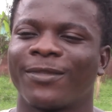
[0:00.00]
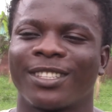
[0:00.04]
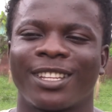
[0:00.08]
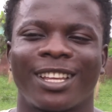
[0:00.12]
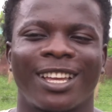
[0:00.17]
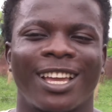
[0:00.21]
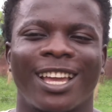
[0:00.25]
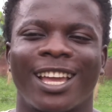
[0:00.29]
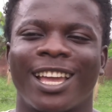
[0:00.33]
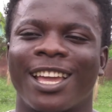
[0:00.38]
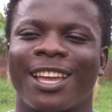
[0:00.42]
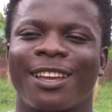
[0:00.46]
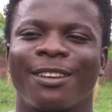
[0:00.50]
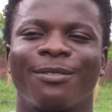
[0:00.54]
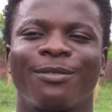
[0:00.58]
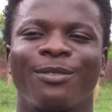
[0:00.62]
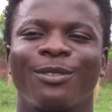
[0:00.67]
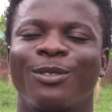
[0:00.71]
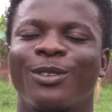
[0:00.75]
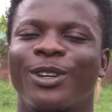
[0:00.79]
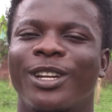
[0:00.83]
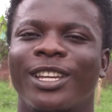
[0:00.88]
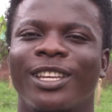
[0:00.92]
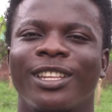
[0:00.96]
I have
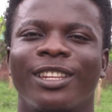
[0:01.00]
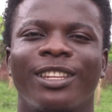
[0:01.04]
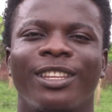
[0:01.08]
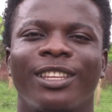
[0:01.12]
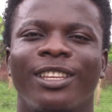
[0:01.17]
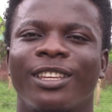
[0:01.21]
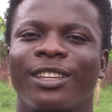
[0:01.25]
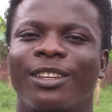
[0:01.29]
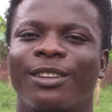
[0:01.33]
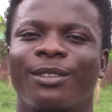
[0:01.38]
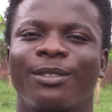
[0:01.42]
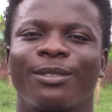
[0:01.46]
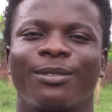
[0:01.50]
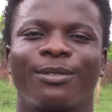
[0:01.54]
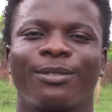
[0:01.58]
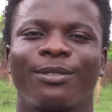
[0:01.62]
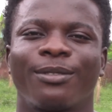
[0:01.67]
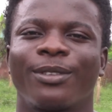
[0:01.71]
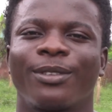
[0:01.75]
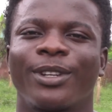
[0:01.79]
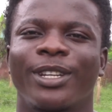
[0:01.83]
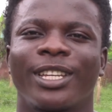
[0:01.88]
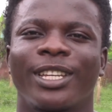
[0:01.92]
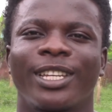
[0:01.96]
no idea
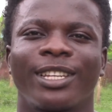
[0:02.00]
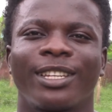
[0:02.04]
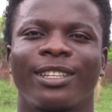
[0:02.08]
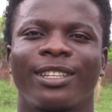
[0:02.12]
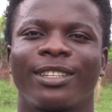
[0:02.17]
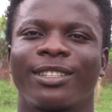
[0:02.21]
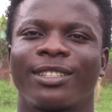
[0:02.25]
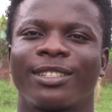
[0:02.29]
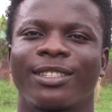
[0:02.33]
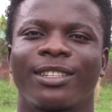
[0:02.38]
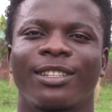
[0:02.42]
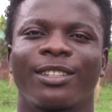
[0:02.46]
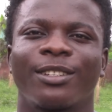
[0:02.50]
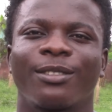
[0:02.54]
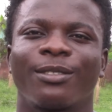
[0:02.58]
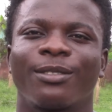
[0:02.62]
where he is now.